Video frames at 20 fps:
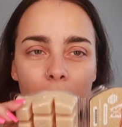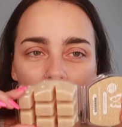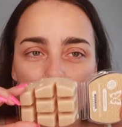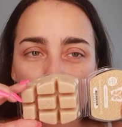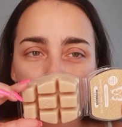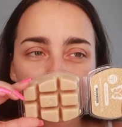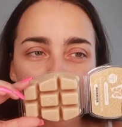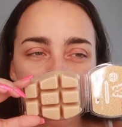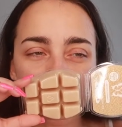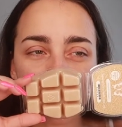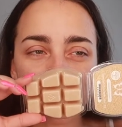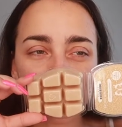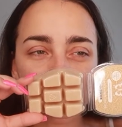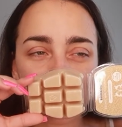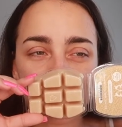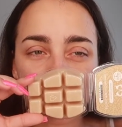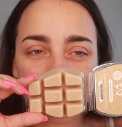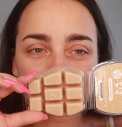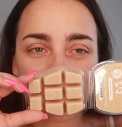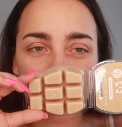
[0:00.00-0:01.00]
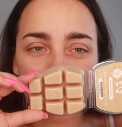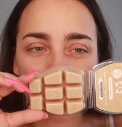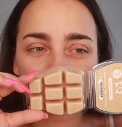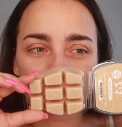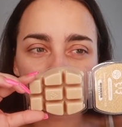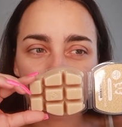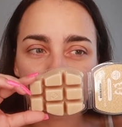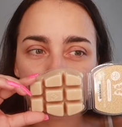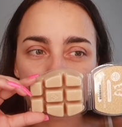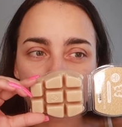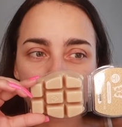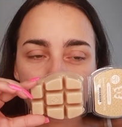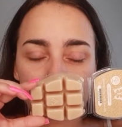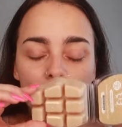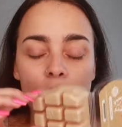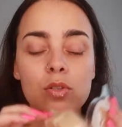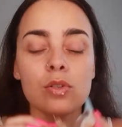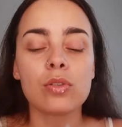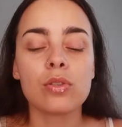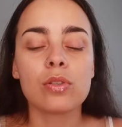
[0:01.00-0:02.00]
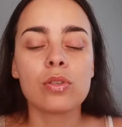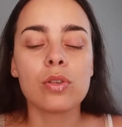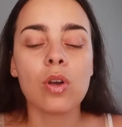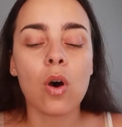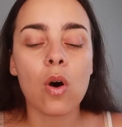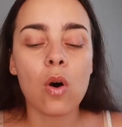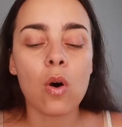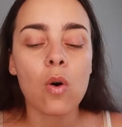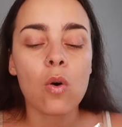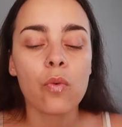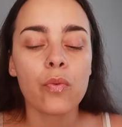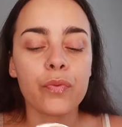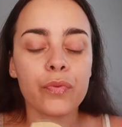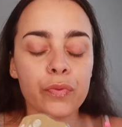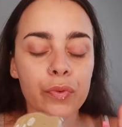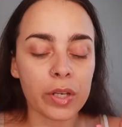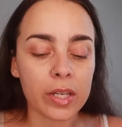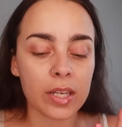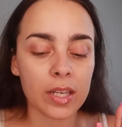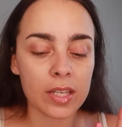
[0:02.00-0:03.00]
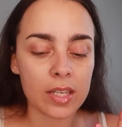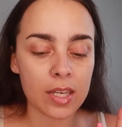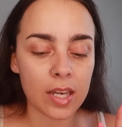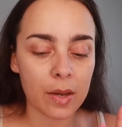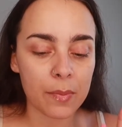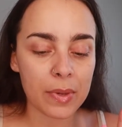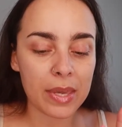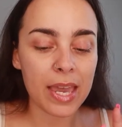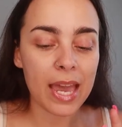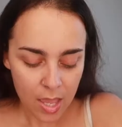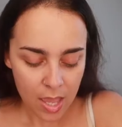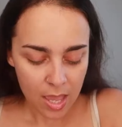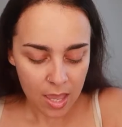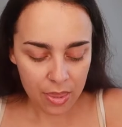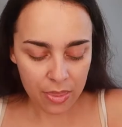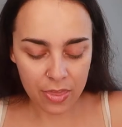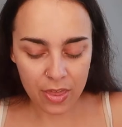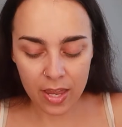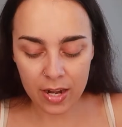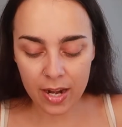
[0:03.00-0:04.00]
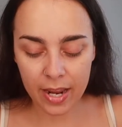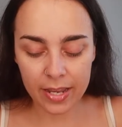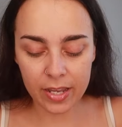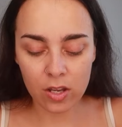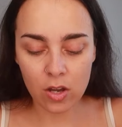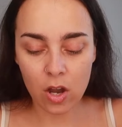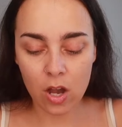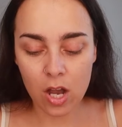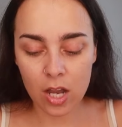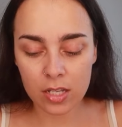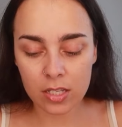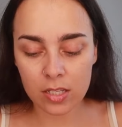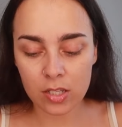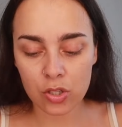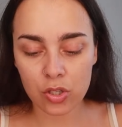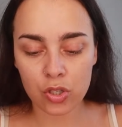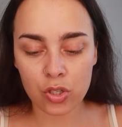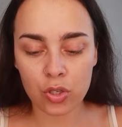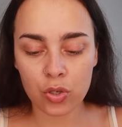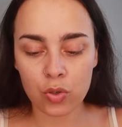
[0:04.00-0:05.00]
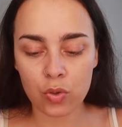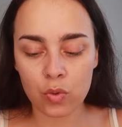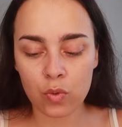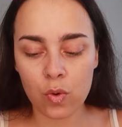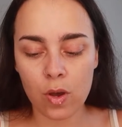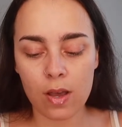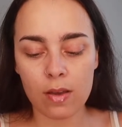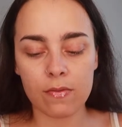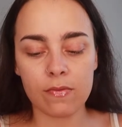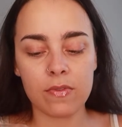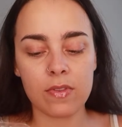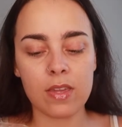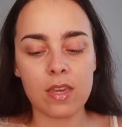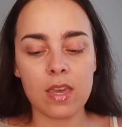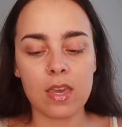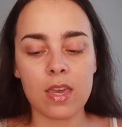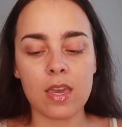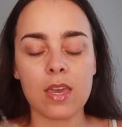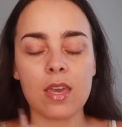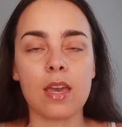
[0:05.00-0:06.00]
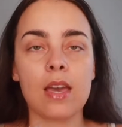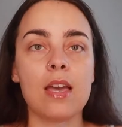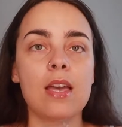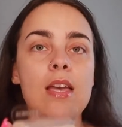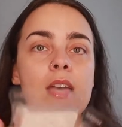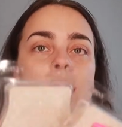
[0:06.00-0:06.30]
buttery croissant. So freaking yummy. Then I got two of the